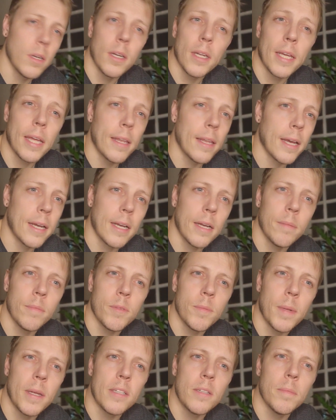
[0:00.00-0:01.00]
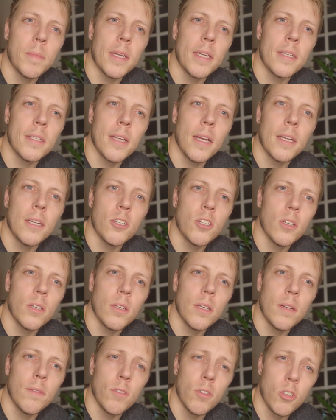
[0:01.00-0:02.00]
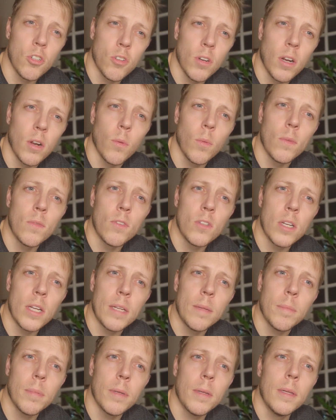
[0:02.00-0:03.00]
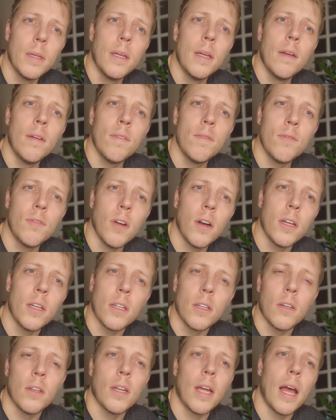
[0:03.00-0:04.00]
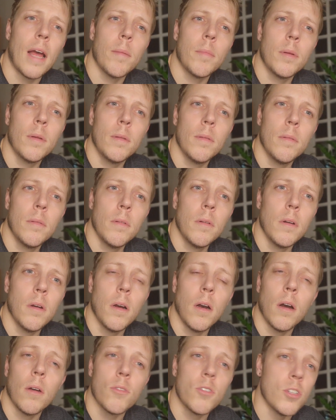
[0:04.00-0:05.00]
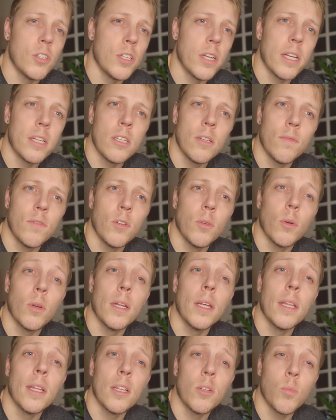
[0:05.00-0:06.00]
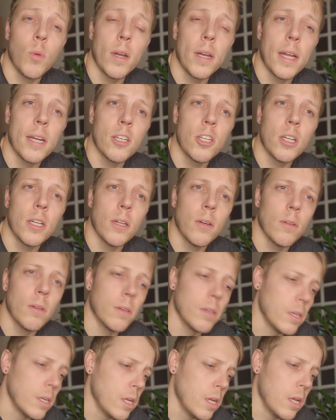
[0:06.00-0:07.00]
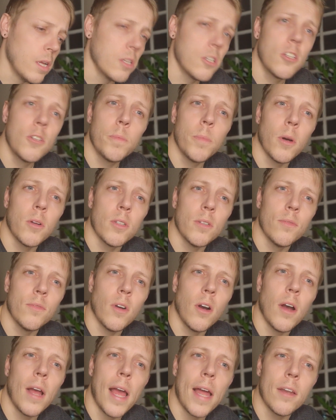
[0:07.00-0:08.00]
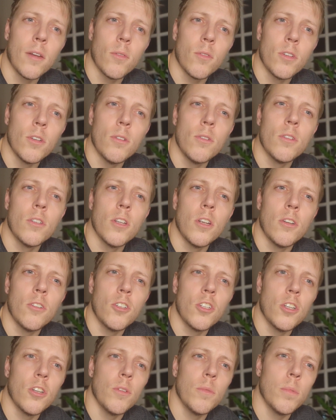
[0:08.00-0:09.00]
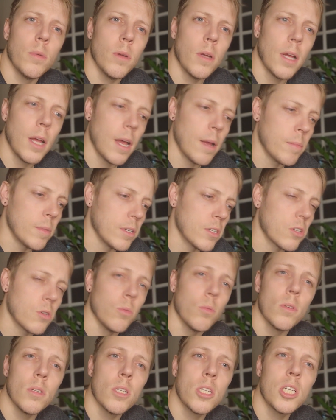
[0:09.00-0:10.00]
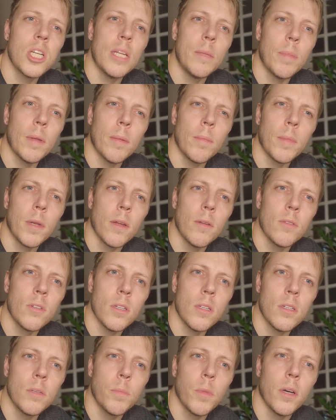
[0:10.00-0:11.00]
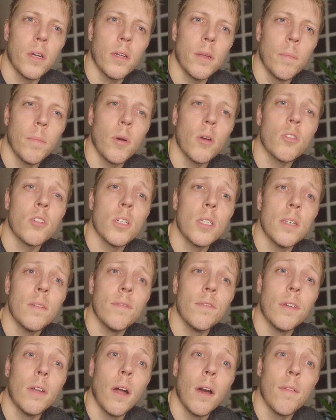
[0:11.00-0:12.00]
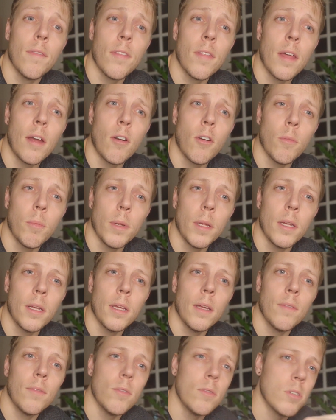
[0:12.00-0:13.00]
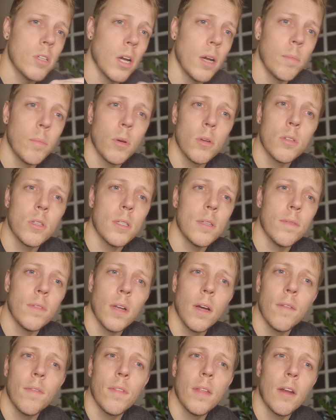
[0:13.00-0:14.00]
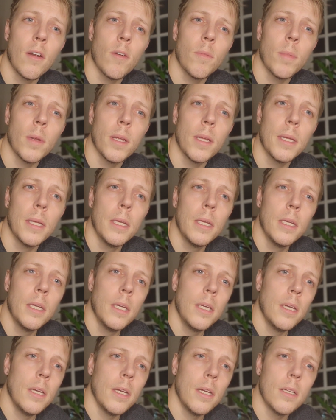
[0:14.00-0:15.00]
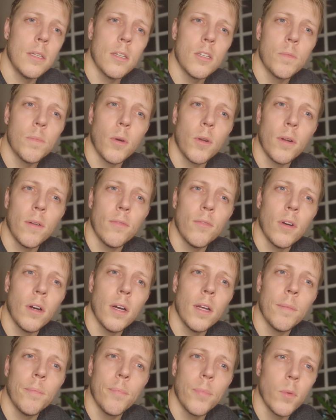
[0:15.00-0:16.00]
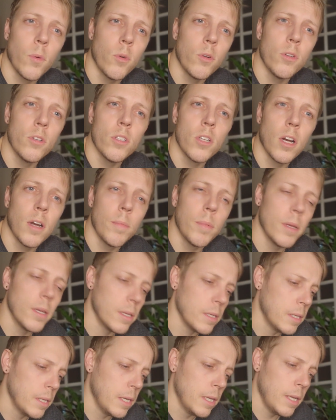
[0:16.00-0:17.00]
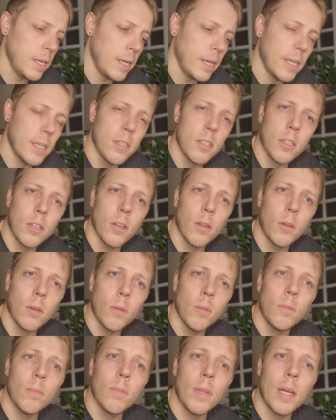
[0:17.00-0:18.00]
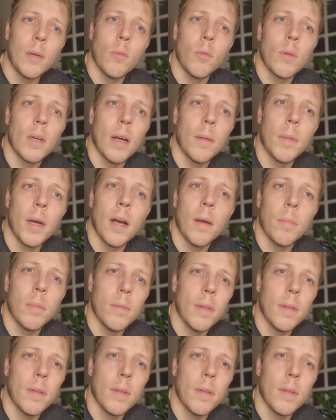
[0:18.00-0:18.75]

And again, that comes back to meditation. If you struggle with sleep, find a good app. I'll suggest a few on here. There's one actually on Spotify and on YouTube. Um, it's called Sleep Hypnosis by Positive Life Therapy. If you type Positive Life Therapy into Spotify or you type it into Google, they will come up.